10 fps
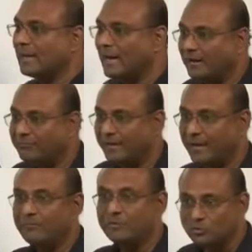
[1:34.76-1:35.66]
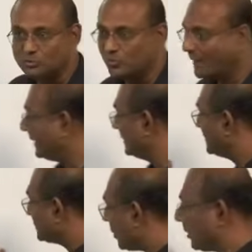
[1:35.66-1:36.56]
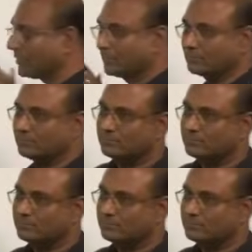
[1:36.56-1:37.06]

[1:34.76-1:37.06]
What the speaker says: half mu square, and this is wrong.